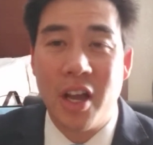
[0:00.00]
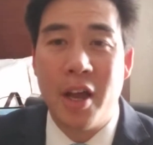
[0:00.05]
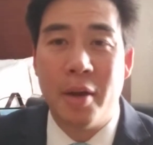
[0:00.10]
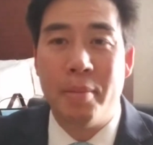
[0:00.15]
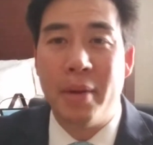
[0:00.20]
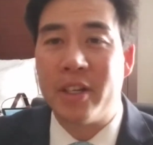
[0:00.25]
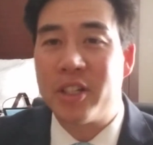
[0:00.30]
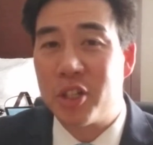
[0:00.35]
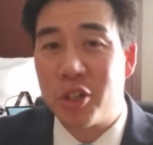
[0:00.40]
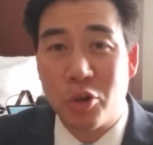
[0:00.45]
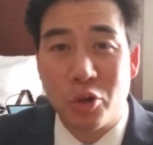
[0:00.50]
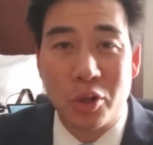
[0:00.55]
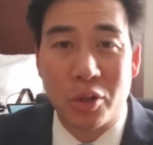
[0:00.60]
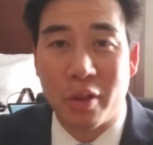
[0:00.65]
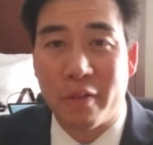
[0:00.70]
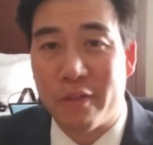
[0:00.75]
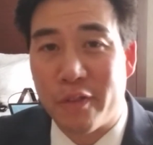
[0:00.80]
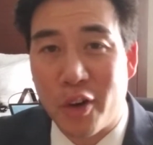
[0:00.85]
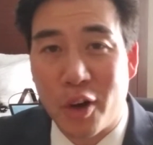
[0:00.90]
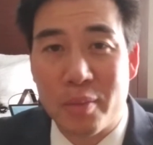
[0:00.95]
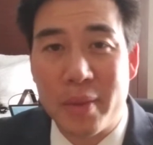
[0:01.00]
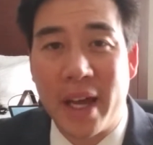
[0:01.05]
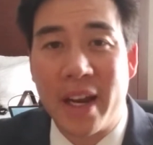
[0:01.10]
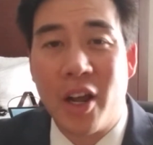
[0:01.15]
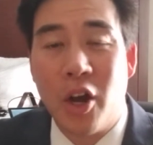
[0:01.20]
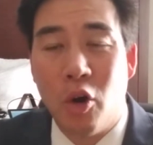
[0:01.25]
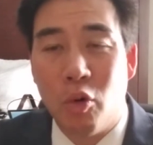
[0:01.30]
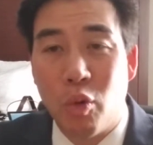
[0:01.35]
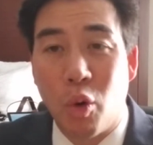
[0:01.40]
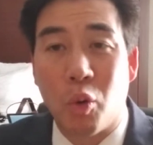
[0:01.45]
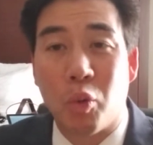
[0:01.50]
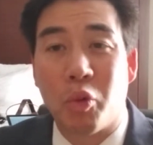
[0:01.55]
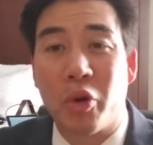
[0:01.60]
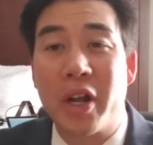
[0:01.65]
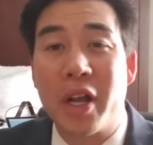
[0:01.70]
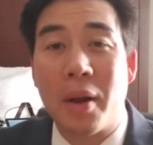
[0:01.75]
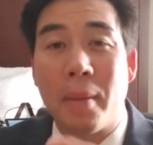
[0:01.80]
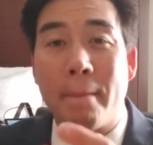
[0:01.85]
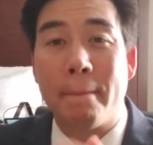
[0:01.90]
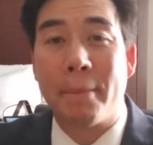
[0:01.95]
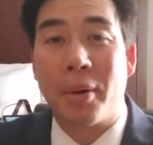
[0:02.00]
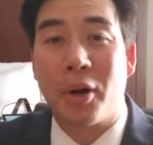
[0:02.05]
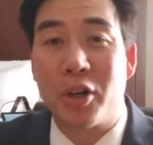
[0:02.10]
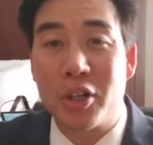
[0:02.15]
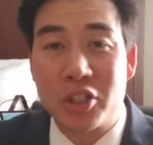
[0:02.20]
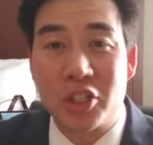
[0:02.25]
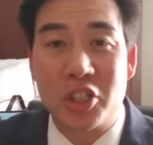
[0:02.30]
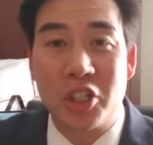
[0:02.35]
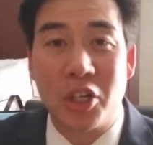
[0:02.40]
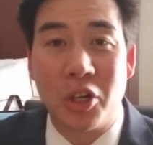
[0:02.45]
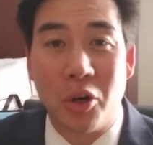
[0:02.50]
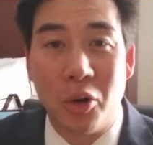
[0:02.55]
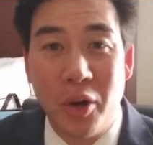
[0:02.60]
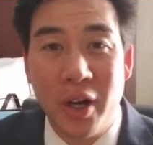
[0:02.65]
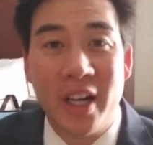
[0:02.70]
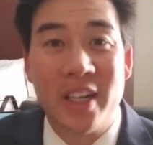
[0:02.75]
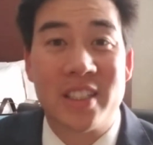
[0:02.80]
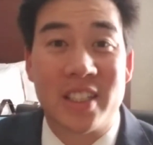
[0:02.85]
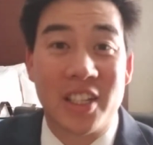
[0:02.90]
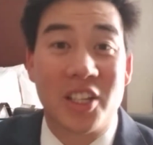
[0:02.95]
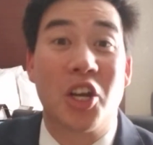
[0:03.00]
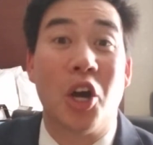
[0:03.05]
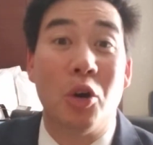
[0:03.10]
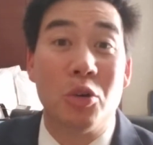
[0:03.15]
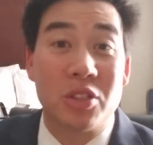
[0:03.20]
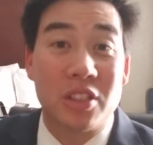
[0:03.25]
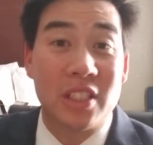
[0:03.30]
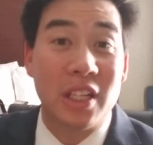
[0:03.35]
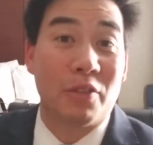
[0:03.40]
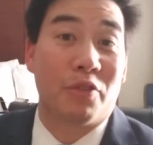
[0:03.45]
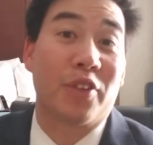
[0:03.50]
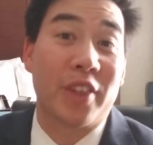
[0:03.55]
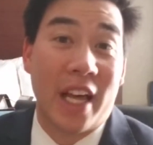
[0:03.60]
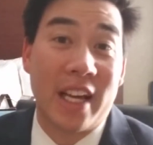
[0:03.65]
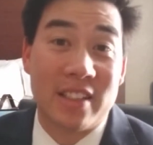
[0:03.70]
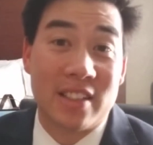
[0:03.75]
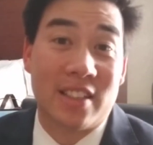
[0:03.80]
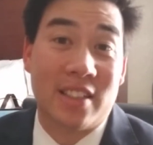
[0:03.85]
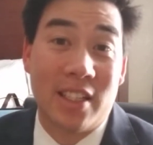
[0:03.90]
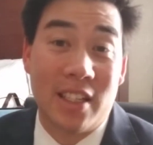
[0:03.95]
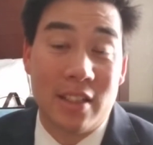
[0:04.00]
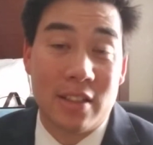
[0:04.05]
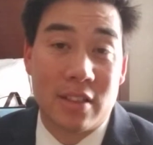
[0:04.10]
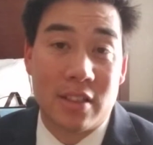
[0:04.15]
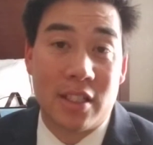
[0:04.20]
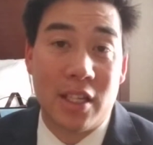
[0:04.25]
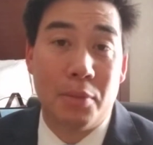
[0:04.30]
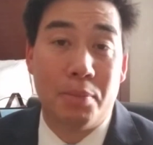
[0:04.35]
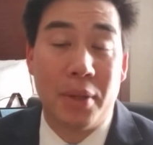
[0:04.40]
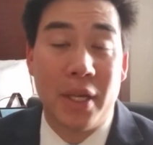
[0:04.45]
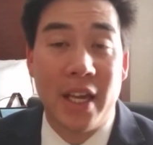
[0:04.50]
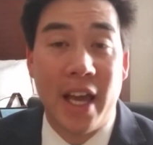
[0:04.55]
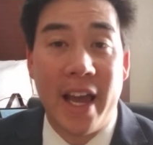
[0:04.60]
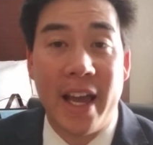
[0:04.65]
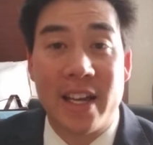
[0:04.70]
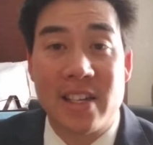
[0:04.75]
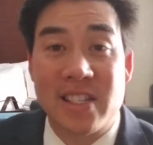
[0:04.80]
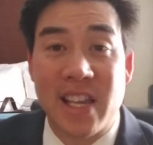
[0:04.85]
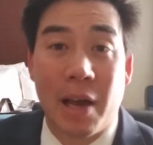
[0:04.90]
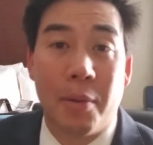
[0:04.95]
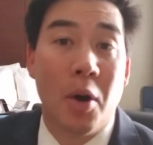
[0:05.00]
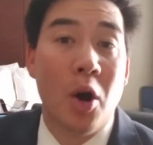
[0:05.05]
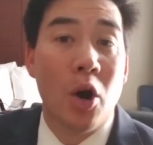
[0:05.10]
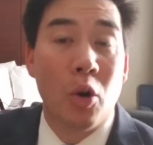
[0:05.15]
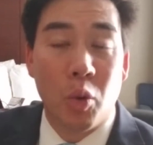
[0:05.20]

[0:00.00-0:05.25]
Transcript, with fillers: Make sure you're with a firm that will reimburse you to go sit for that C- CPA exam.